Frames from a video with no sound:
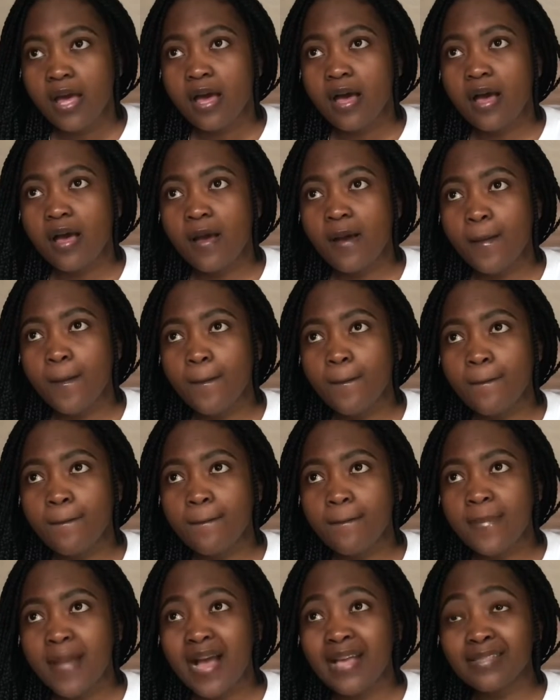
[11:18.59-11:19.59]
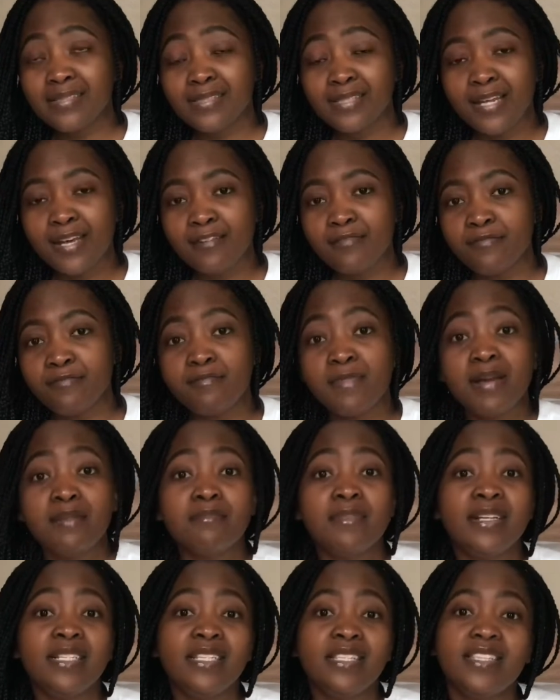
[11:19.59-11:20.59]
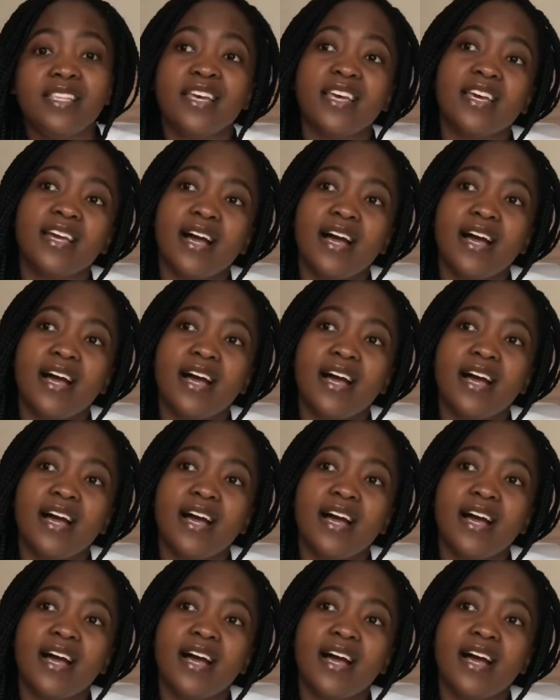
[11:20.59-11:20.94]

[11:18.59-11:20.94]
I still have my money there.